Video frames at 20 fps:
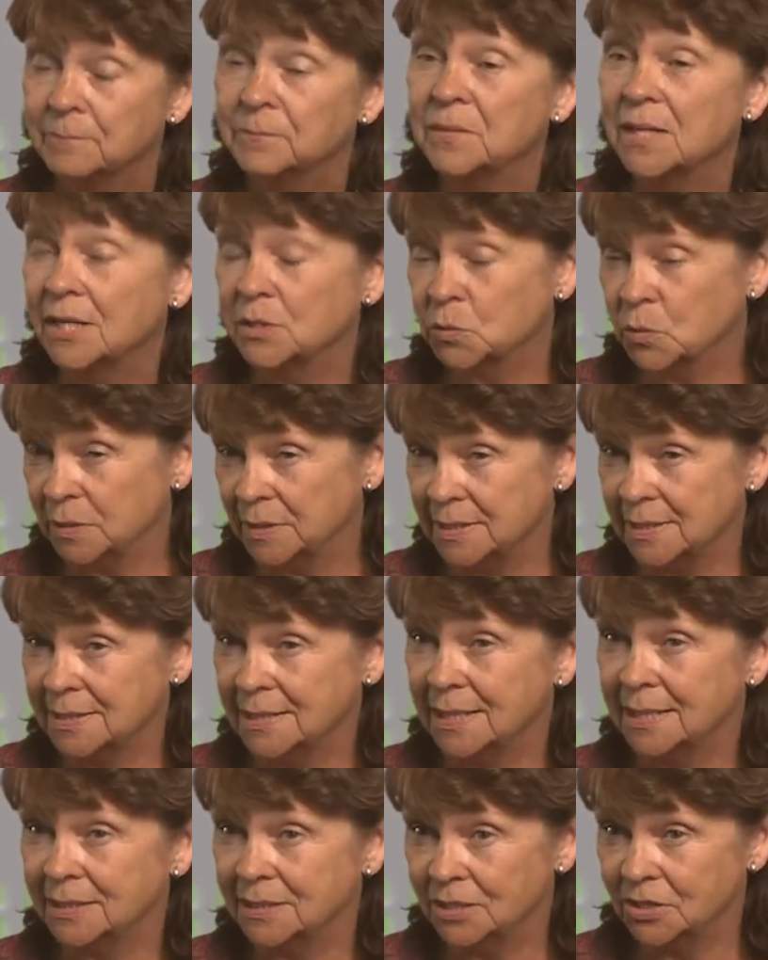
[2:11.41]
That's what the
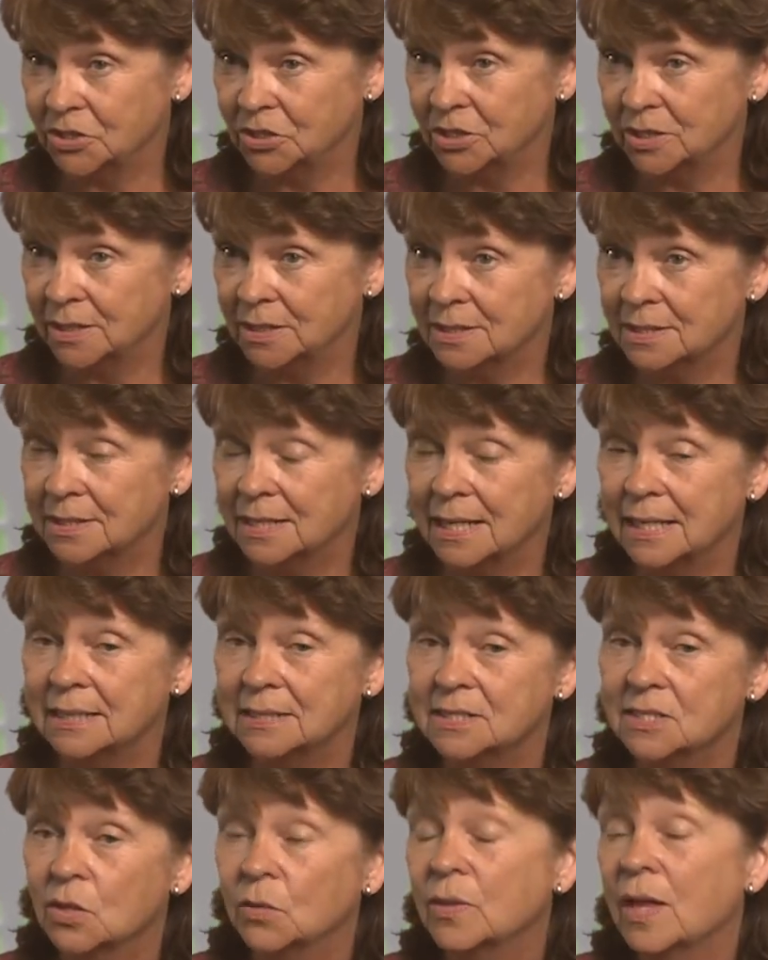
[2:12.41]
state ditch is.
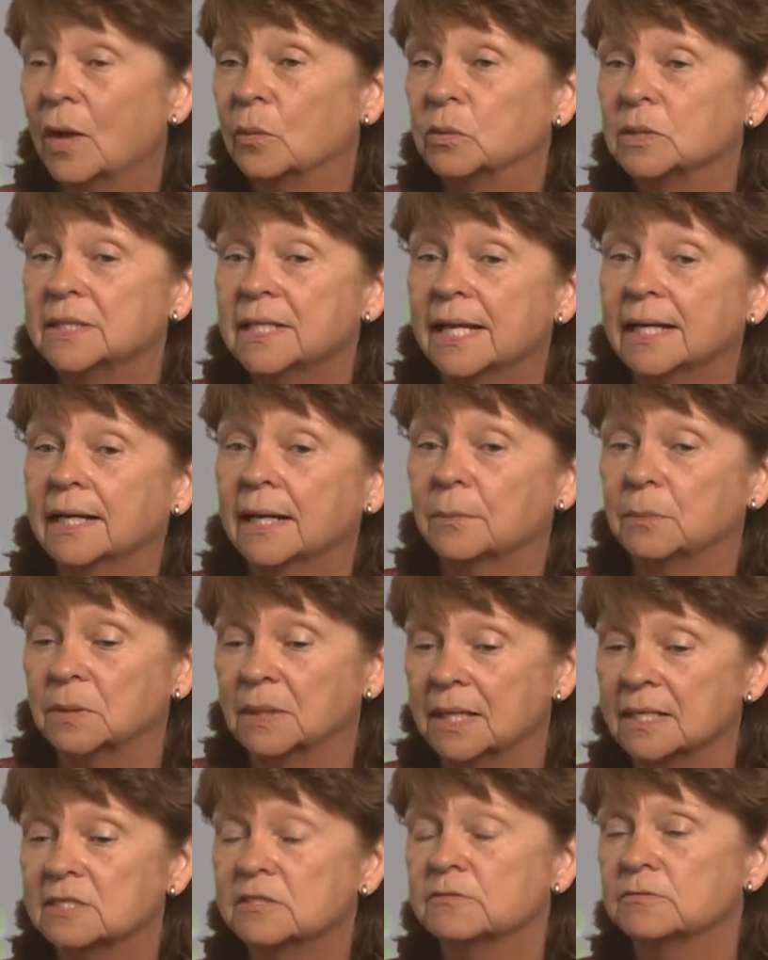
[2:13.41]
And so that would take up
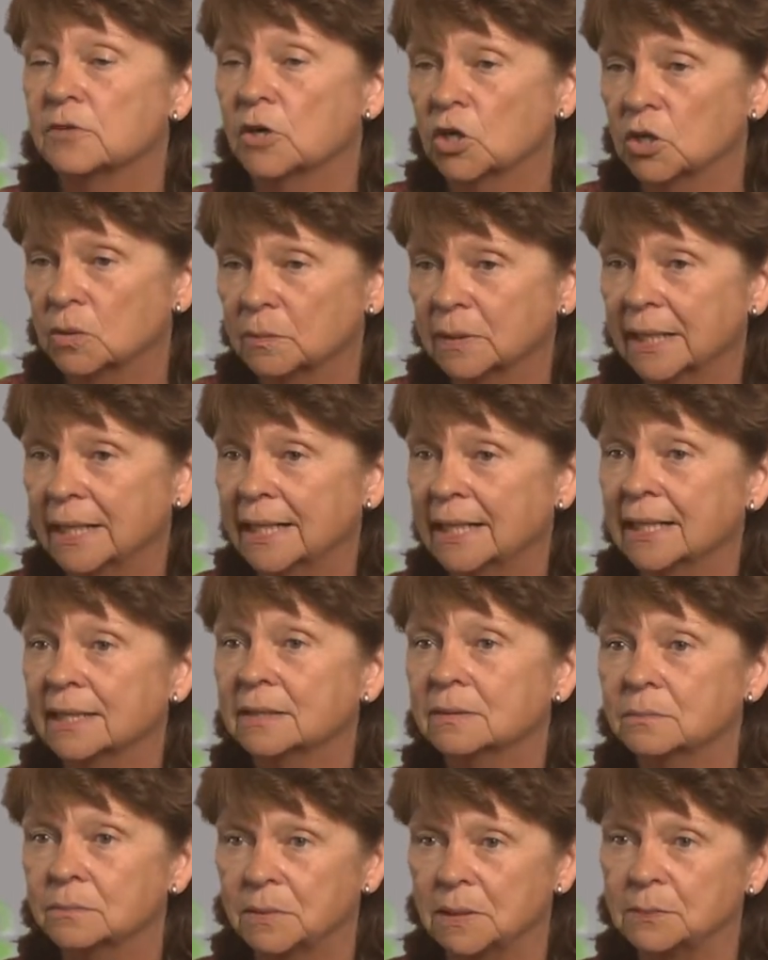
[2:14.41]
less
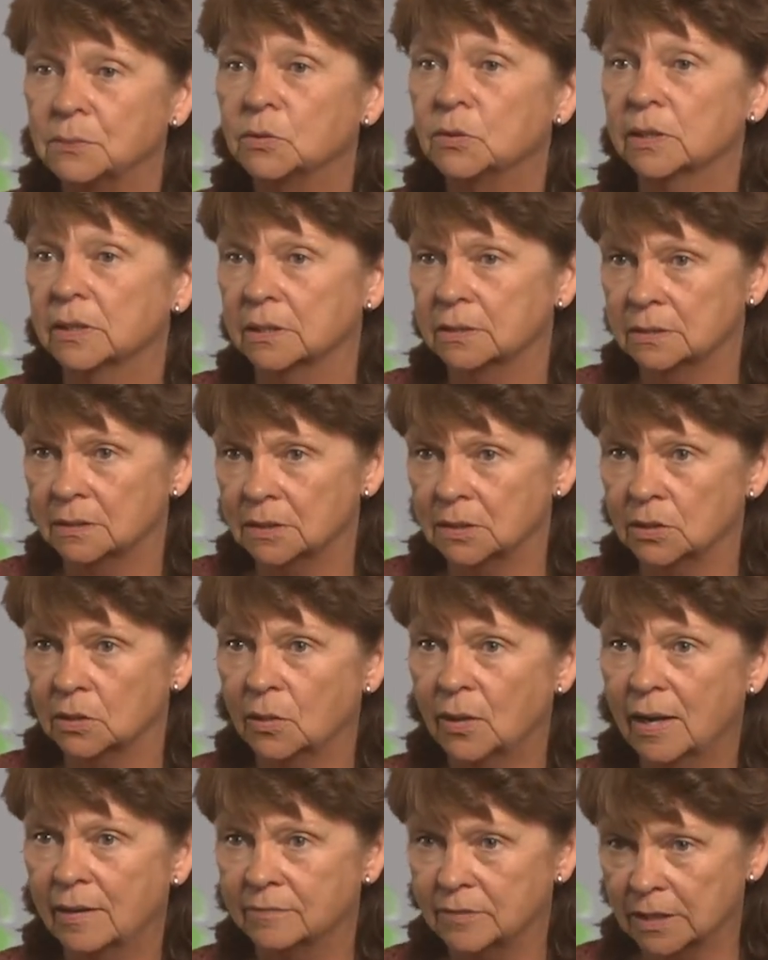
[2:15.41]
farmland. People could, you
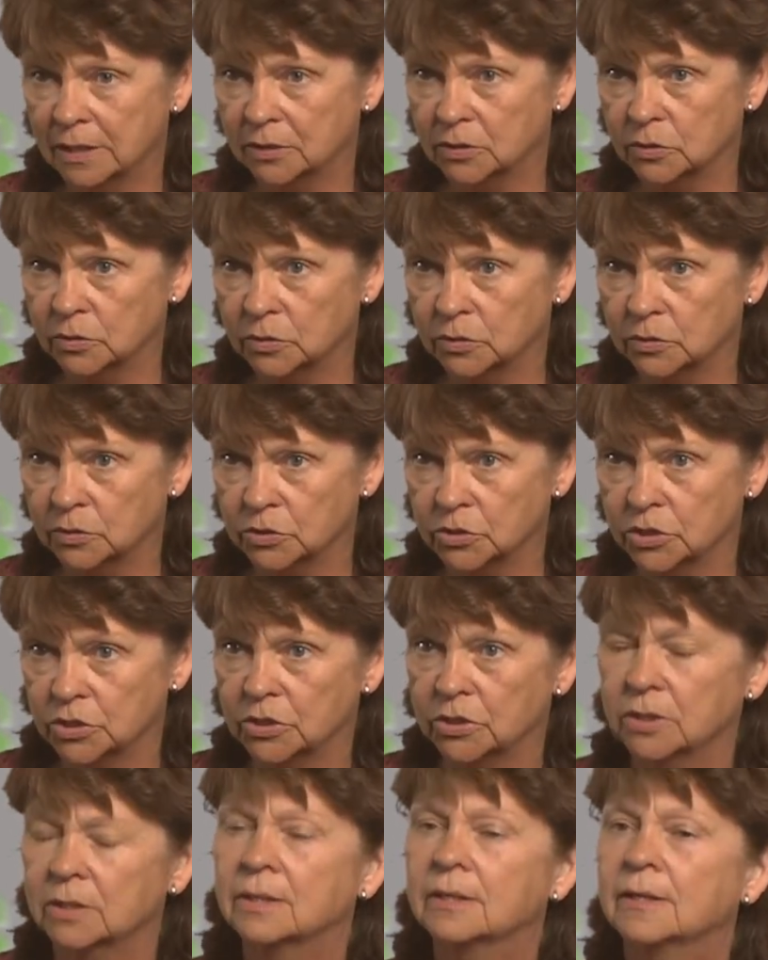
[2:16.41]
know, have
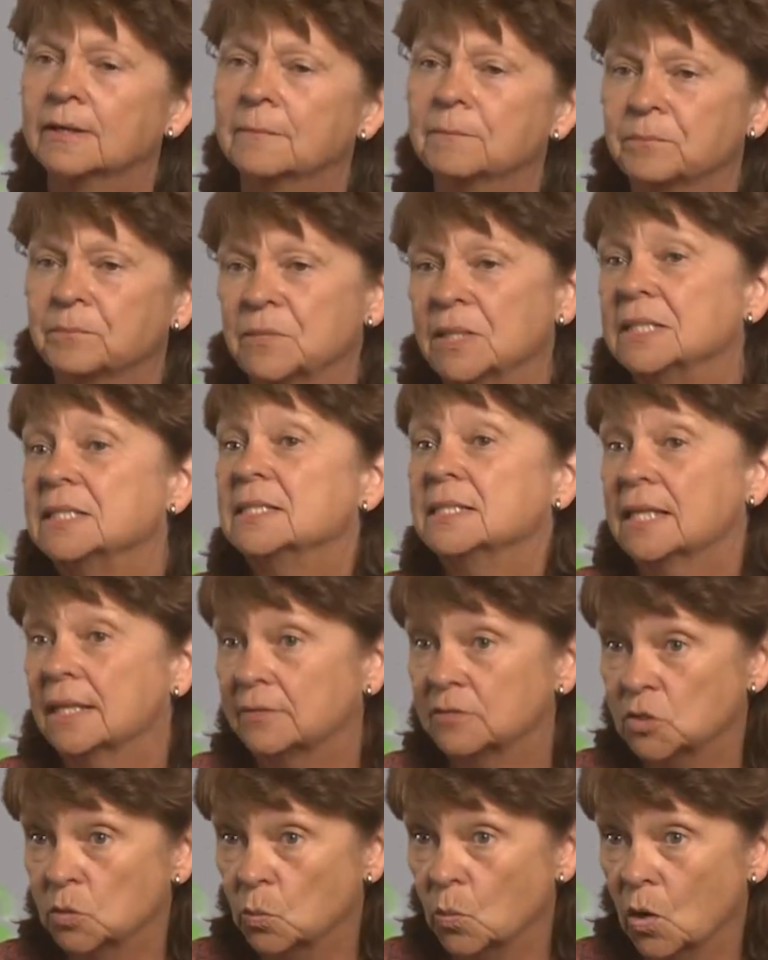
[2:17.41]
agriculture instead
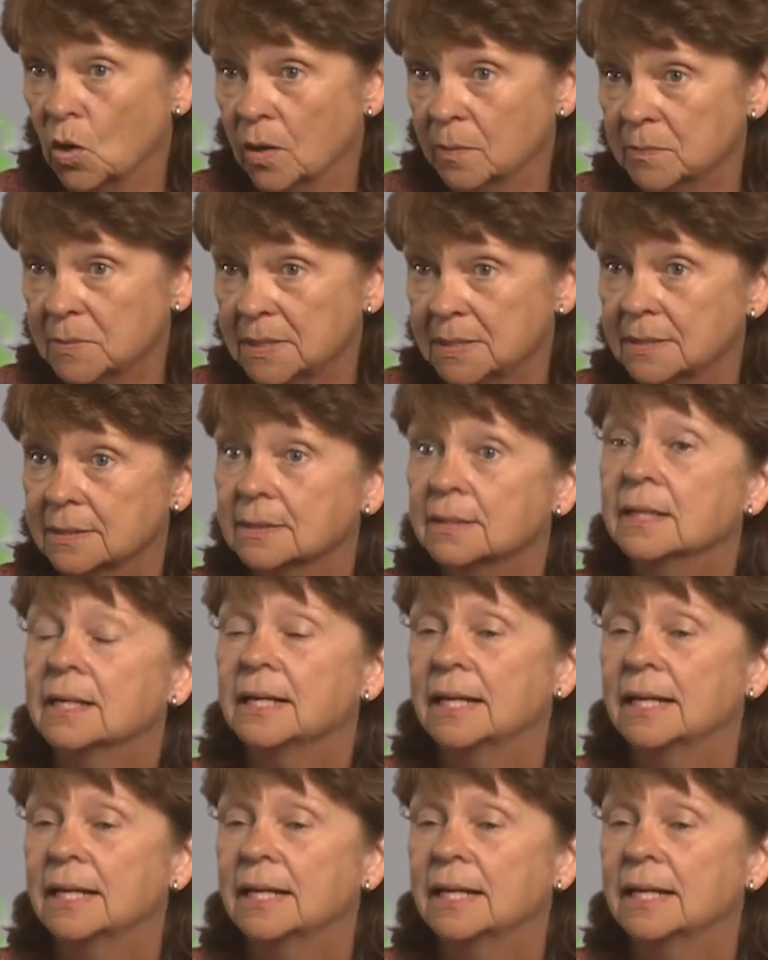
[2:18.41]
of swamps.